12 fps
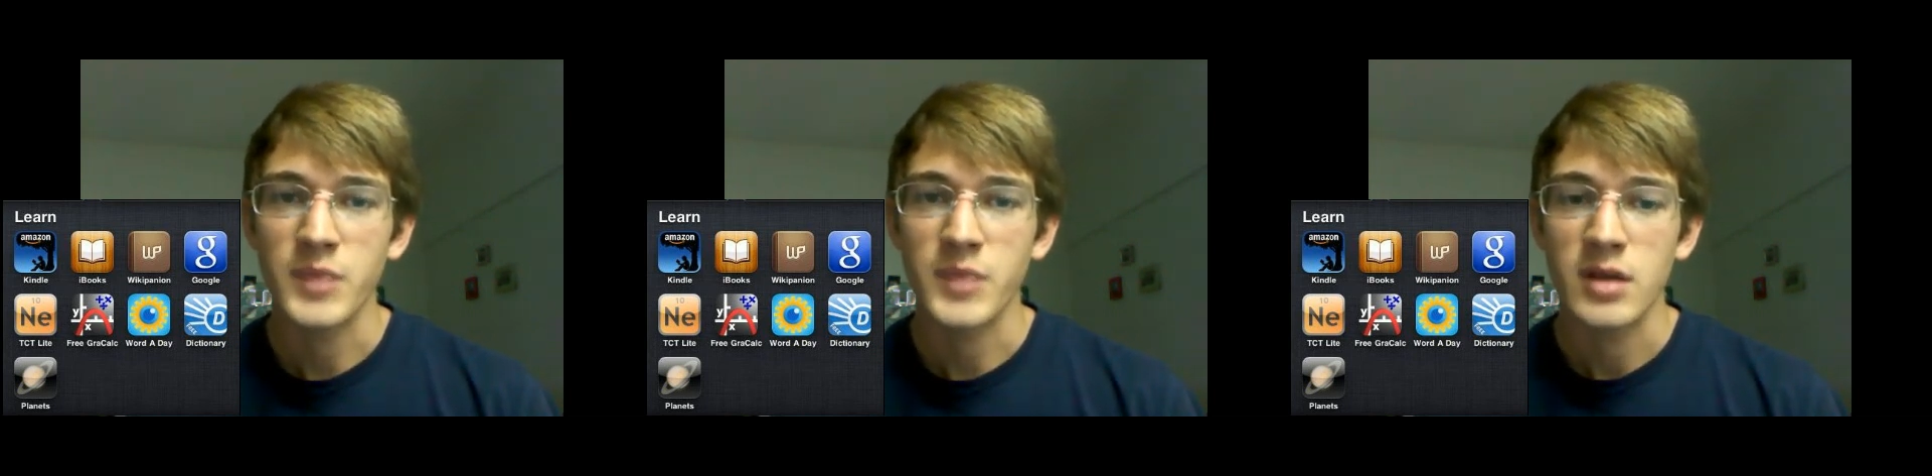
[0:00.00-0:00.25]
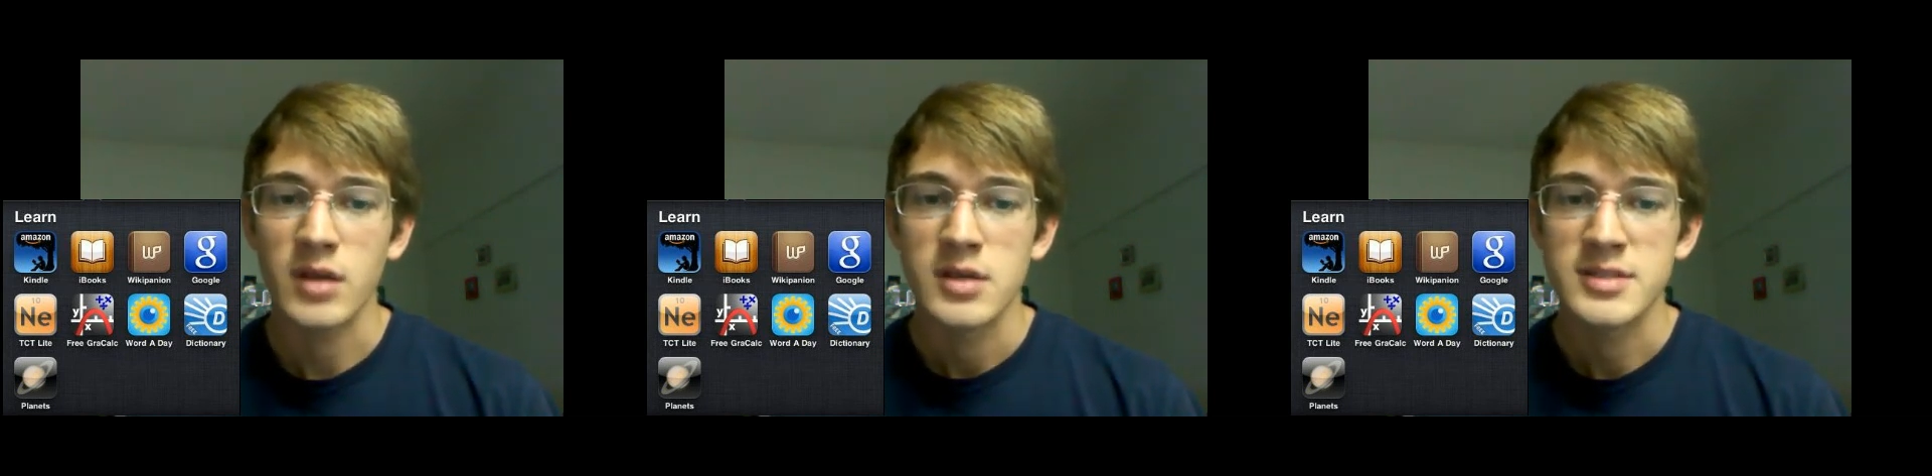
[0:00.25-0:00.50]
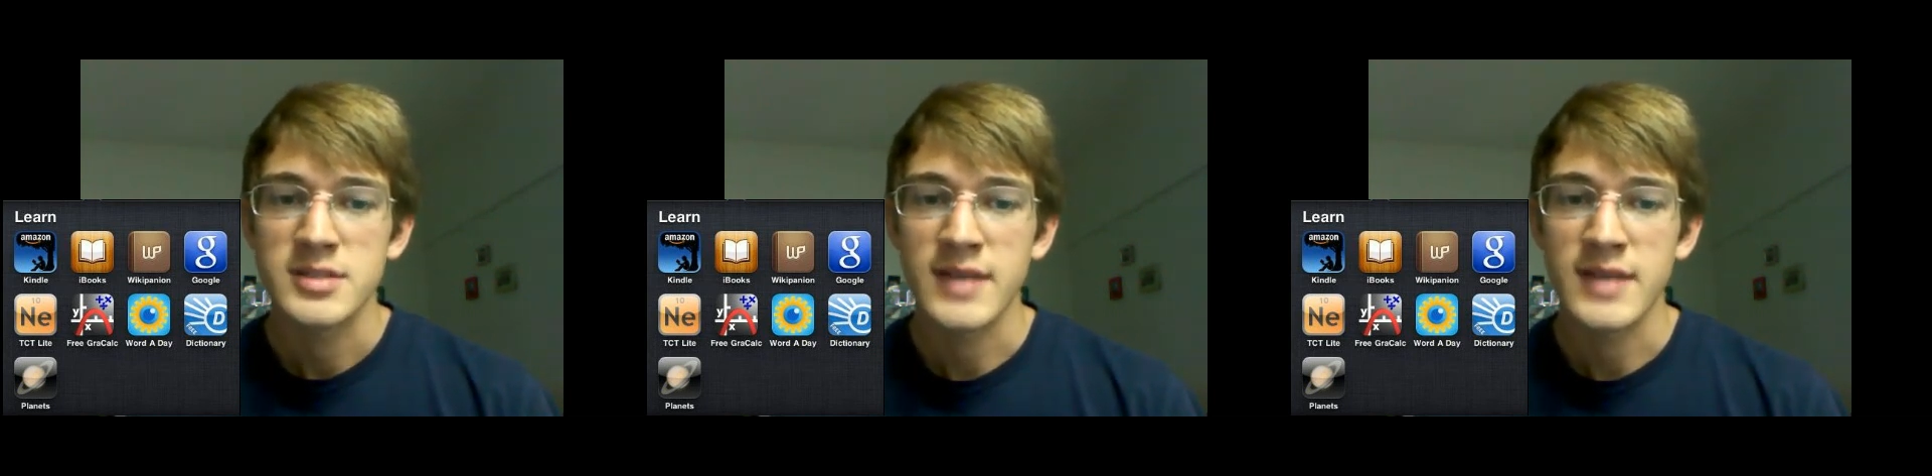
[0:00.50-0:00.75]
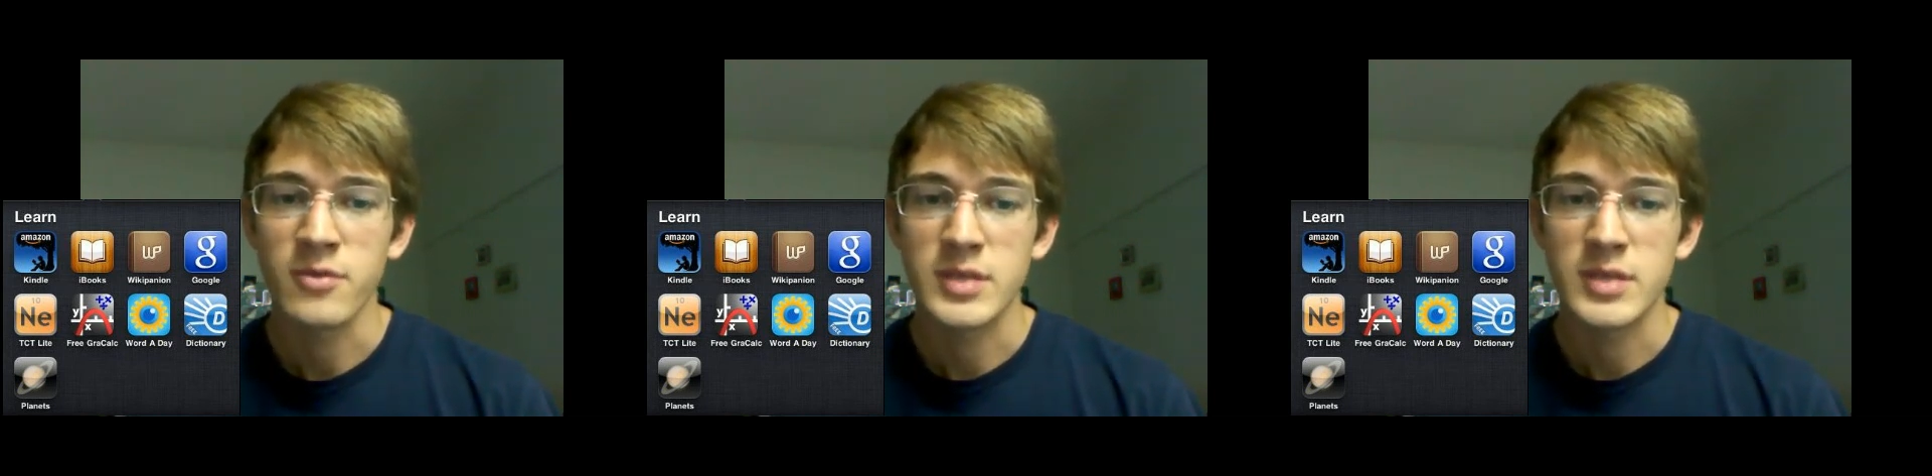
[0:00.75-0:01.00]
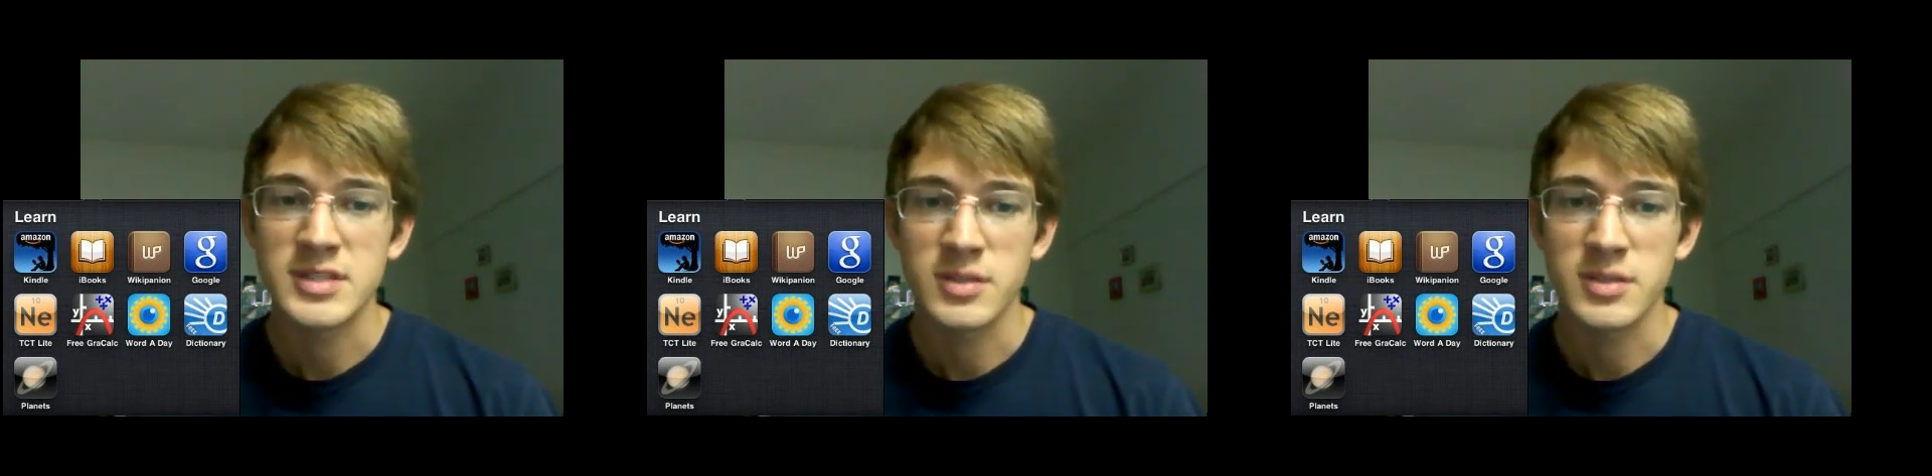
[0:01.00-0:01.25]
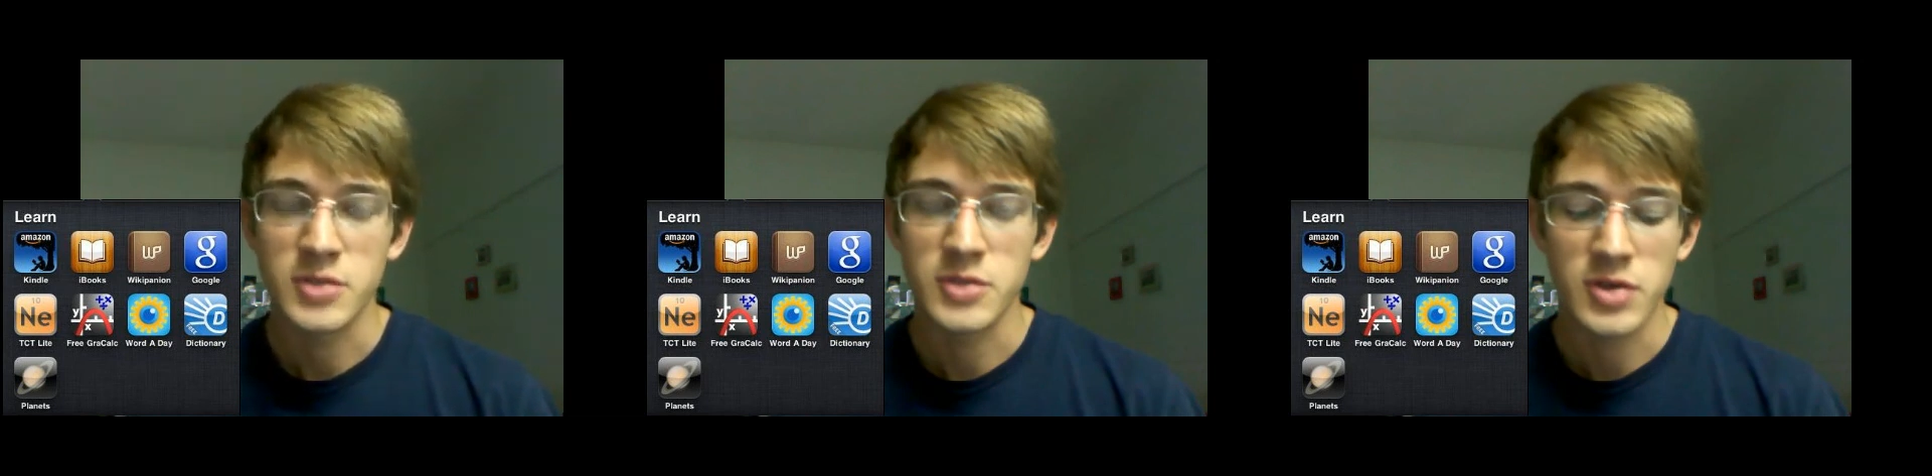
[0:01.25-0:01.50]
save them and send them to
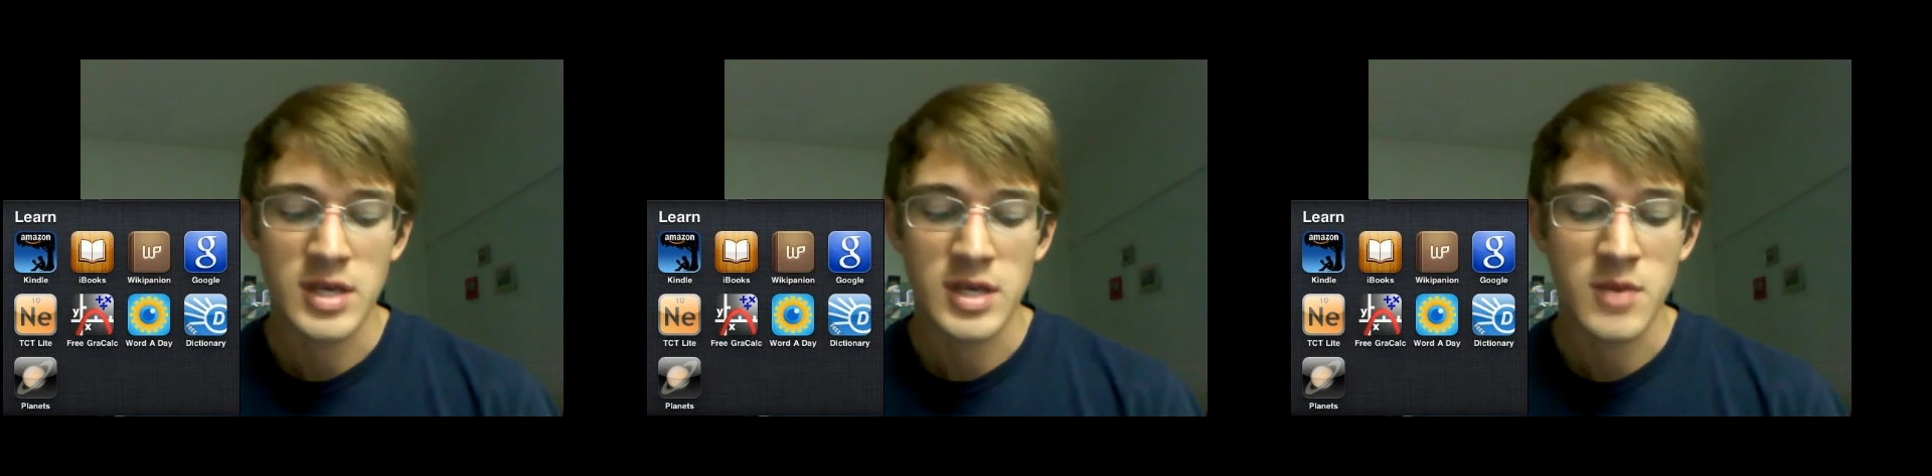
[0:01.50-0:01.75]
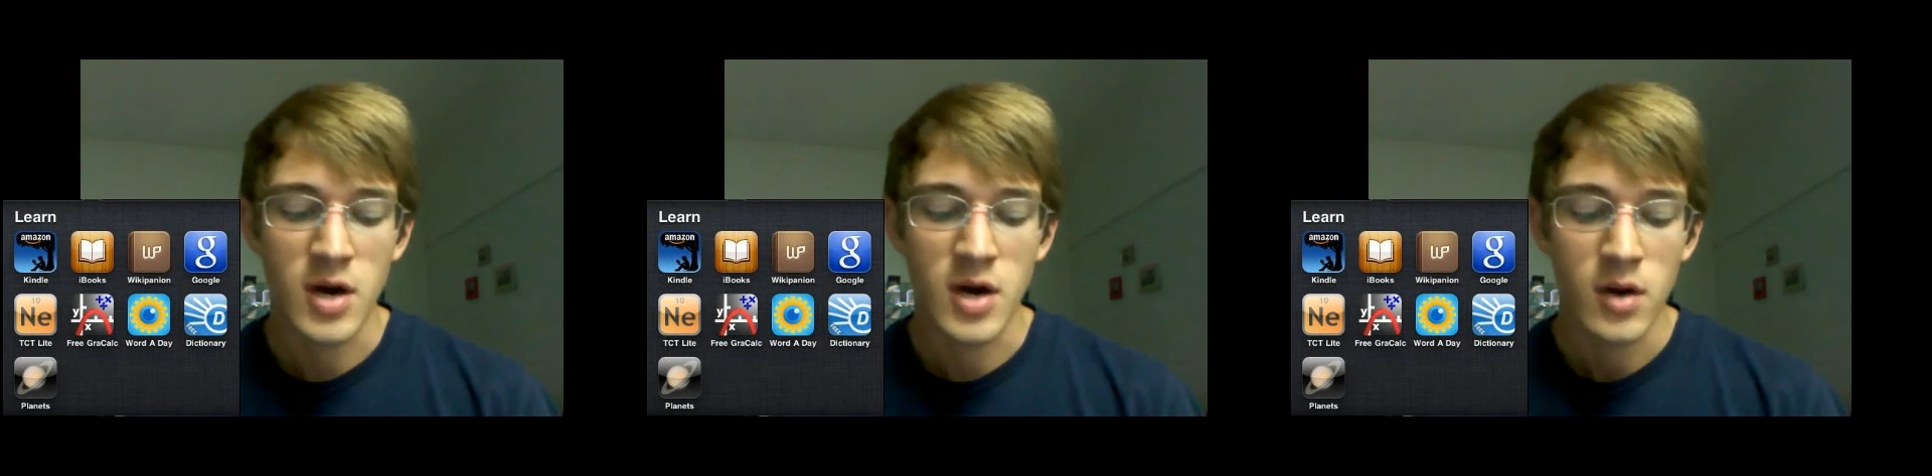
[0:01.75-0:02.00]
your email.